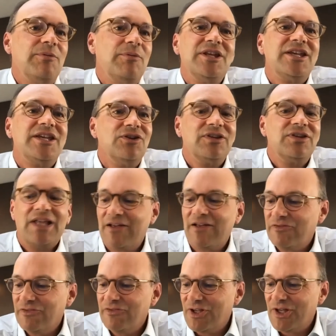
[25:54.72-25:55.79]
cannot have
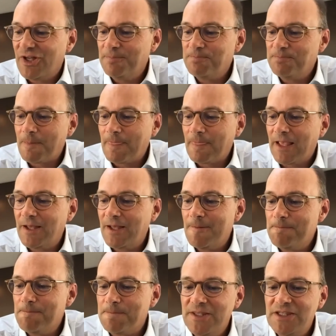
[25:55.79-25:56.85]

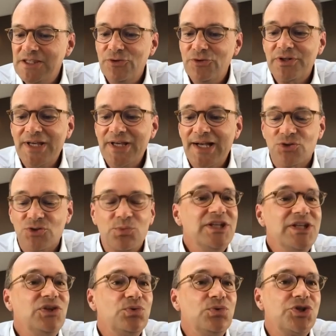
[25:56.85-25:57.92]
individual cars. We
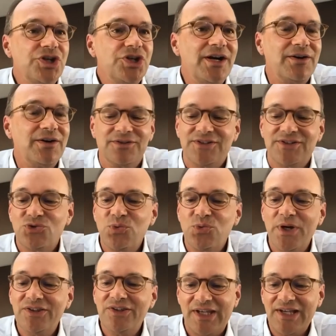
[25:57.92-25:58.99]
need to share. That's
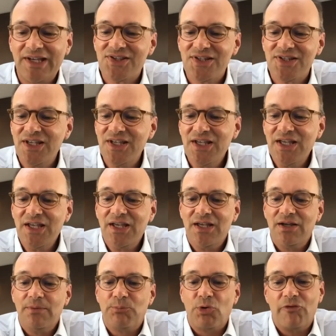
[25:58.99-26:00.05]
why taxi,
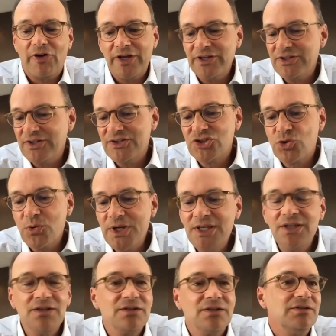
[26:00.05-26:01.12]
provided it's
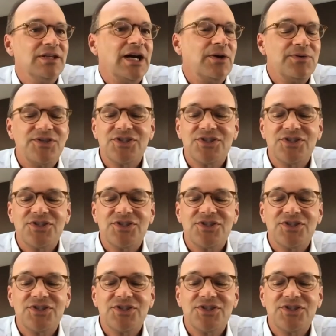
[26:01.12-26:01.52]
green, now it's